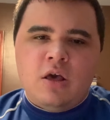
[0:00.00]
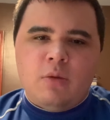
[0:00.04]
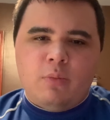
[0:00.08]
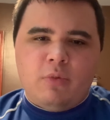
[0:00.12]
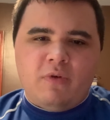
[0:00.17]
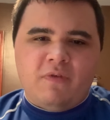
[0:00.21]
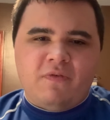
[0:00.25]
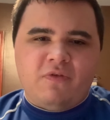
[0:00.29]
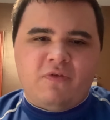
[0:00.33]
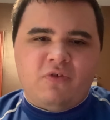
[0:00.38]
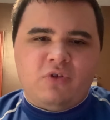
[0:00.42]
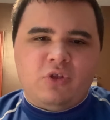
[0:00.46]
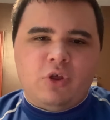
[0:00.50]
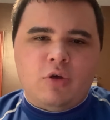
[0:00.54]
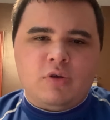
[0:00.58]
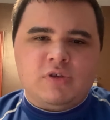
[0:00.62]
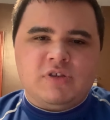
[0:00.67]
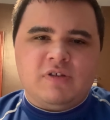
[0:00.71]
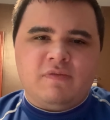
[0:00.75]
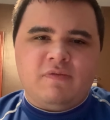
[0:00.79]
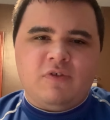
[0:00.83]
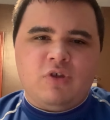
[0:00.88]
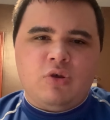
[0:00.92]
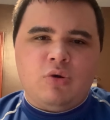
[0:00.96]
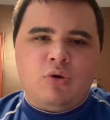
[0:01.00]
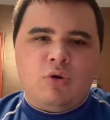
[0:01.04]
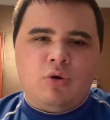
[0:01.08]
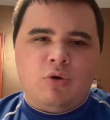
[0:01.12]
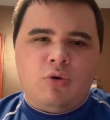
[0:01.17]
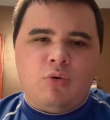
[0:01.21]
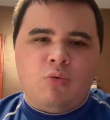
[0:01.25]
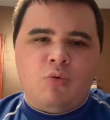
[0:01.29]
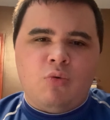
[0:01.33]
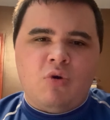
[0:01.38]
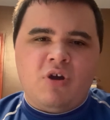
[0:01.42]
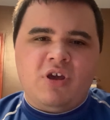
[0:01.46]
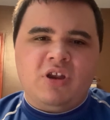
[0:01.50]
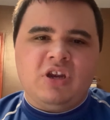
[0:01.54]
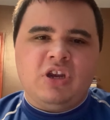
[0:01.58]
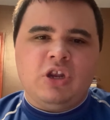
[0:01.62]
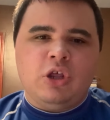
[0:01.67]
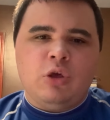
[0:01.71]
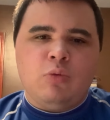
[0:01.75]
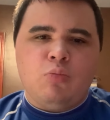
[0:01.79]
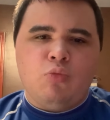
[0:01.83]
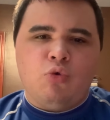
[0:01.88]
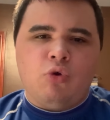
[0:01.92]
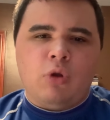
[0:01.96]
But for those of you who are wanting to
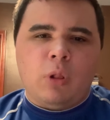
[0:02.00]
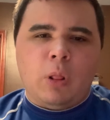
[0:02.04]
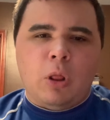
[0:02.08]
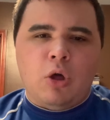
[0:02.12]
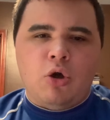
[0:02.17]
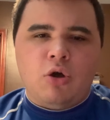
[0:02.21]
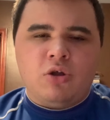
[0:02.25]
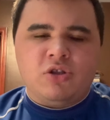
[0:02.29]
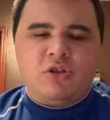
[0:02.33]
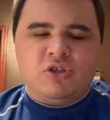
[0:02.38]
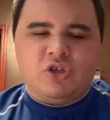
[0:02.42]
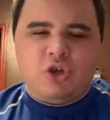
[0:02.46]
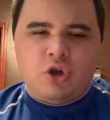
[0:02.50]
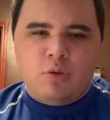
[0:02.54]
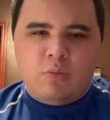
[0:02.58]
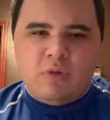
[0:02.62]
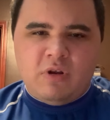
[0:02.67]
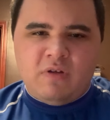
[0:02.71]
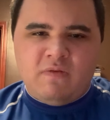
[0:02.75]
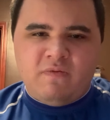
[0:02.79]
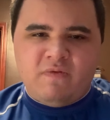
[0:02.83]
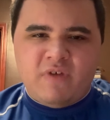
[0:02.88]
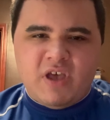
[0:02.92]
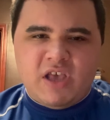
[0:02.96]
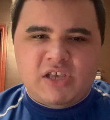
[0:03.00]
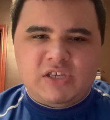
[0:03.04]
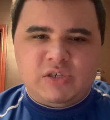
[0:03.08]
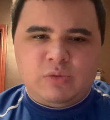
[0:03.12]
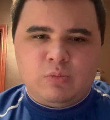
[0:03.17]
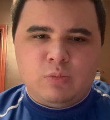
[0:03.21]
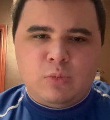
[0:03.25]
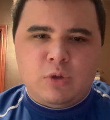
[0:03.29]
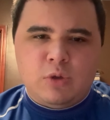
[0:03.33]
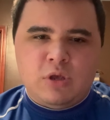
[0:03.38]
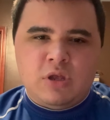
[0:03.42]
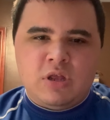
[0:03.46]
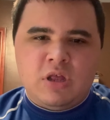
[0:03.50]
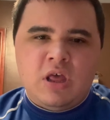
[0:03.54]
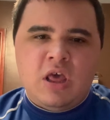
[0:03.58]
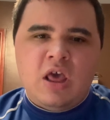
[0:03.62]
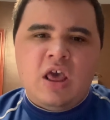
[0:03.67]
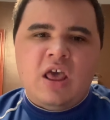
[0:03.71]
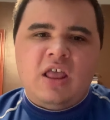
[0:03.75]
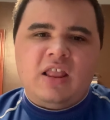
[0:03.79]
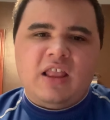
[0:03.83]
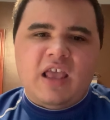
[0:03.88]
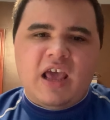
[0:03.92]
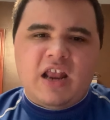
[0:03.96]
do more long-term investment,
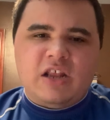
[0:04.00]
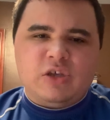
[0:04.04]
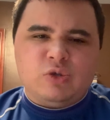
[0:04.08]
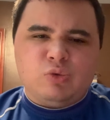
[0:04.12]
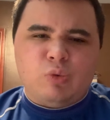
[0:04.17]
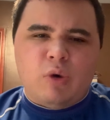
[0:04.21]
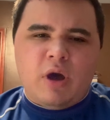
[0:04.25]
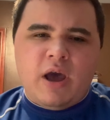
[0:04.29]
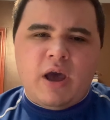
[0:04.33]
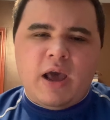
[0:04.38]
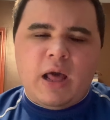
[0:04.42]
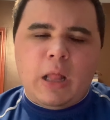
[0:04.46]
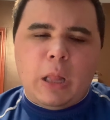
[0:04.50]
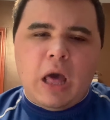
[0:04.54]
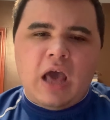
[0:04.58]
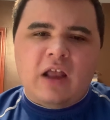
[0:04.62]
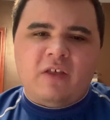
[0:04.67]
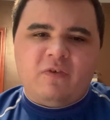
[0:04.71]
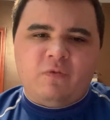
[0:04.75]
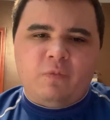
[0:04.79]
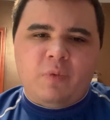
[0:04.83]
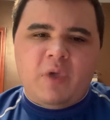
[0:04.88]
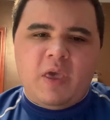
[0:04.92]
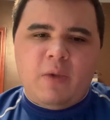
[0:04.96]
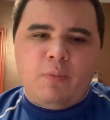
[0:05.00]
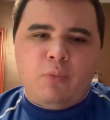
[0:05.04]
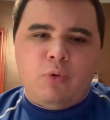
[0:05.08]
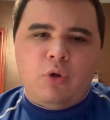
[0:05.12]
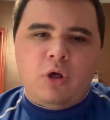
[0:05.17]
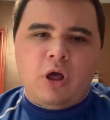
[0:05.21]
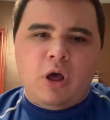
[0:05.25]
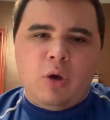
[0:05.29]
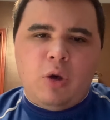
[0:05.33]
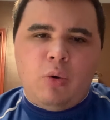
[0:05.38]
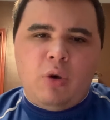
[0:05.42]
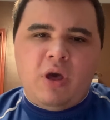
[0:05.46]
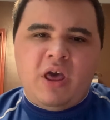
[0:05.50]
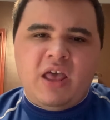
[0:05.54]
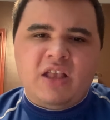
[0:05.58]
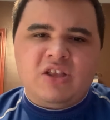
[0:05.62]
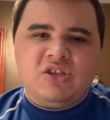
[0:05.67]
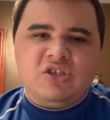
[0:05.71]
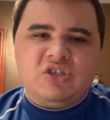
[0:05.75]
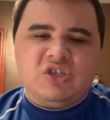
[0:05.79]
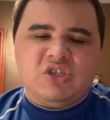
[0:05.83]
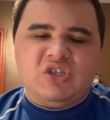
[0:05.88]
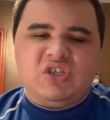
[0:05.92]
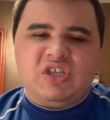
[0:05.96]
that is why a lot of people go ahead
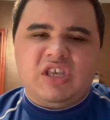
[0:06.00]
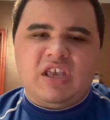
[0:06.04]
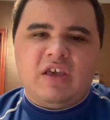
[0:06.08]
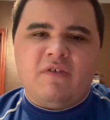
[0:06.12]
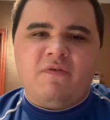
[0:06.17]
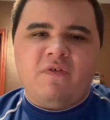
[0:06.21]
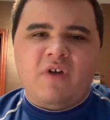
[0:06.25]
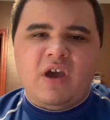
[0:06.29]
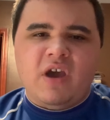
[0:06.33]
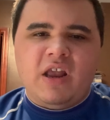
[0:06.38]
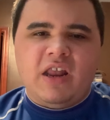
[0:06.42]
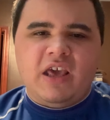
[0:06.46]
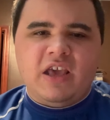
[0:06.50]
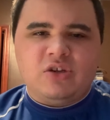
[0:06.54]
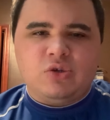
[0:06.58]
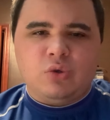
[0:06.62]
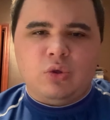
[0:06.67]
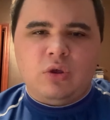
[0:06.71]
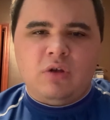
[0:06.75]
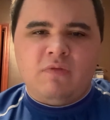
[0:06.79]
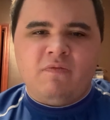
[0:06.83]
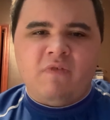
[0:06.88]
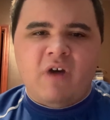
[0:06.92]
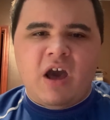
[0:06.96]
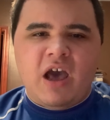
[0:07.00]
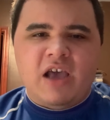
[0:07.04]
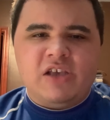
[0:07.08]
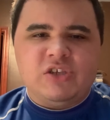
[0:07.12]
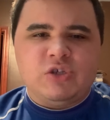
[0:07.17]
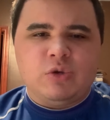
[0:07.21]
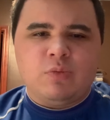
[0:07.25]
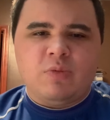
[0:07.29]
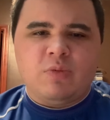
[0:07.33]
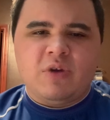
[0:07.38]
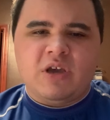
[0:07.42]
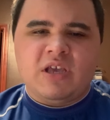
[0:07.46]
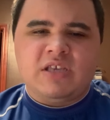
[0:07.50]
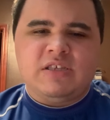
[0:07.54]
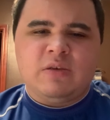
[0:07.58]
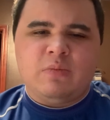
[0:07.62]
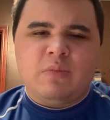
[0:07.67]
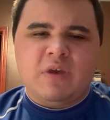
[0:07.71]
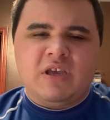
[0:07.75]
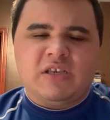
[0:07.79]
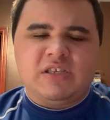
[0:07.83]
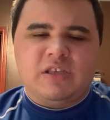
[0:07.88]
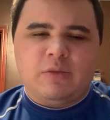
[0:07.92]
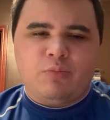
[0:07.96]
and just see a financial advisor, because it
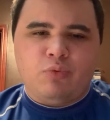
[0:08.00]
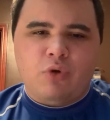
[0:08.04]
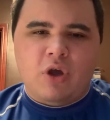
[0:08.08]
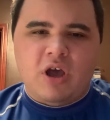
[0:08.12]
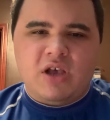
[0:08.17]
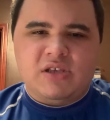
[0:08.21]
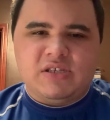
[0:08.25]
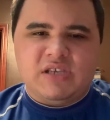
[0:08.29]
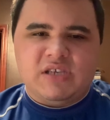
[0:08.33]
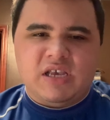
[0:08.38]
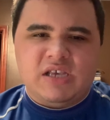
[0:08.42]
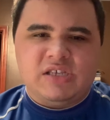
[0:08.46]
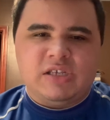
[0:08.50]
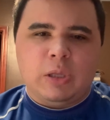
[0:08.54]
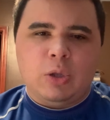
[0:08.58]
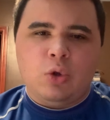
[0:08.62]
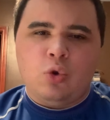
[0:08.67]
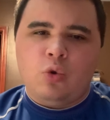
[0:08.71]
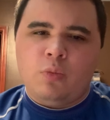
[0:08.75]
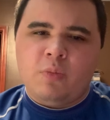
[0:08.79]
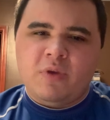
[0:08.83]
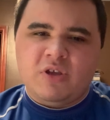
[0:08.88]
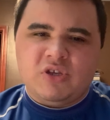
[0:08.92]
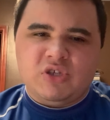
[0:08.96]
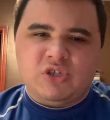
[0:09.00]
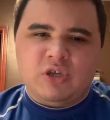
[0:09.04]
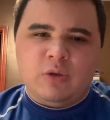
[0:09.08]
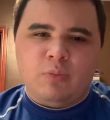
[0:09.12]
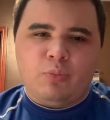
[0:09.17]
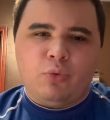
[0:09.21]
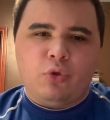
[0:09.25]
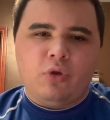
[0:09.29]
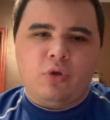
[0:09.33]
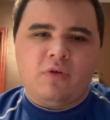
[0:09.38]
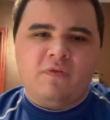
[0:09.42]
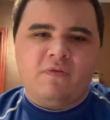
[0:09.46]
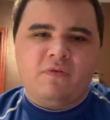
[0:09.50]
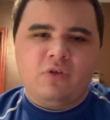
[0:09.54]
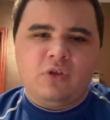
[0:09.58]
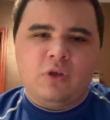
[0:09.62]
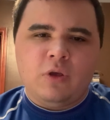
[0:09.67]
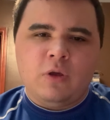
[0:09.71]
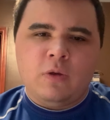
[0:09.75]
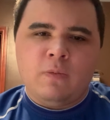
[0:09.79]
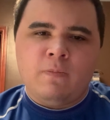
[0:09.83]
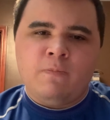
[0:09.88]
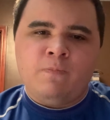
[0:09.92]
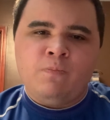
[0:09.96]
makes the process a little bit simpler for
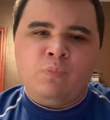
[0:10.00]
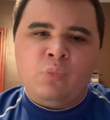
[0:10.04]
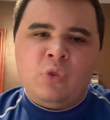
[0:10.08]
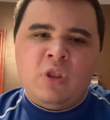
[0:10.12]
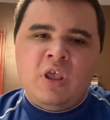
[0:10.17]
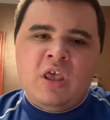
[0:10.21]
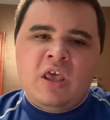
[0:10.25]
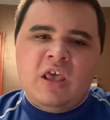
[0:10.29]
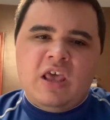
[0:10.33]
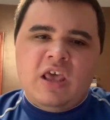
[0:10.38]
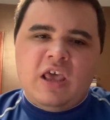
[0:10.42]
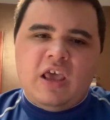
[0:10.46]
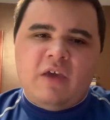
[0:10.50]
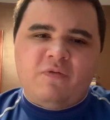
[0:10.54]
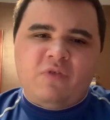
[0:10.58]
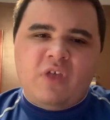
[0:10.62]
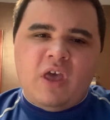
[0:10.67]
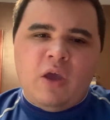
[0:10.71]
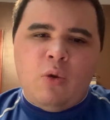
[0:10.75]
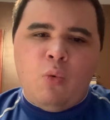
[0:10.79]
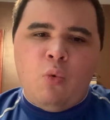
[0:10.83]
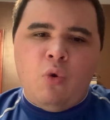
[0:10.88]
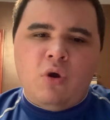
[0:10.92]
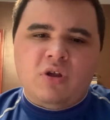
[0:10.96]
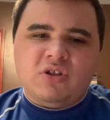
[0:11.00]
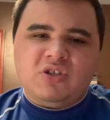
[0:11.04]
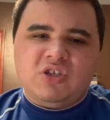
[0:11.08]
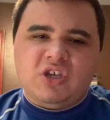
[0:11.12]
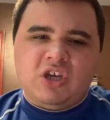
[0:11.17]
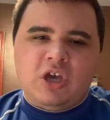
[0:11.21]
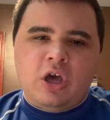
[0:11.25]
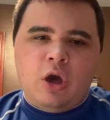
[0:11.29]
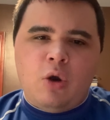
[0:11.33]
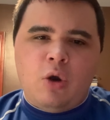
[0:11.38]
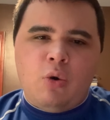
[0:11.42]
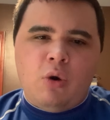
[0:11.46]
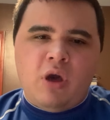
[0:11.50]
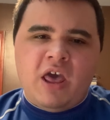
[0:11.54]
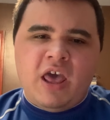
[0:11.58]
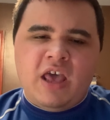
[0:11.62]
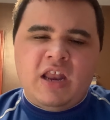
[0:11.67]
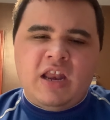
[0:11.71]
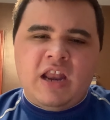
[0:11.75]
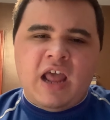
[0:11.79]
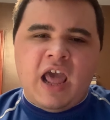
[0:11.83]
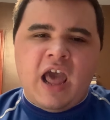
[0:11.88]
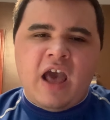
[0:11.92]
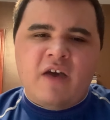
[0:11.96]
them if they want to go ahead
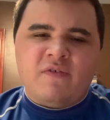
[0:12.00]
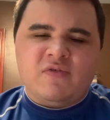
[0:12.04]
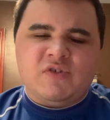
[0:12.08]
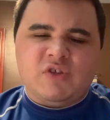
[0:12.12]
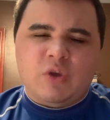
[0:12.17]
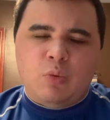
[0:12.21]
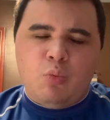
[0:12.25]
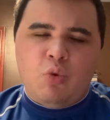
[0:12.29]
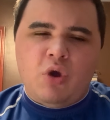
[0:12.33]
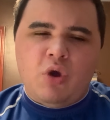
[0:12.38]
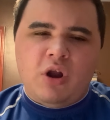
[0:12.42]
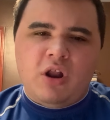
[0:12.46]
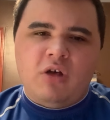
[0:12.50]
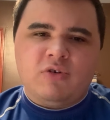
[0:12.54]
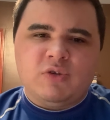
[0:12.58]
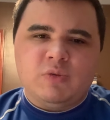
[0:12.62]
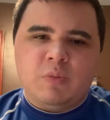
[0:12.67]
and have someone else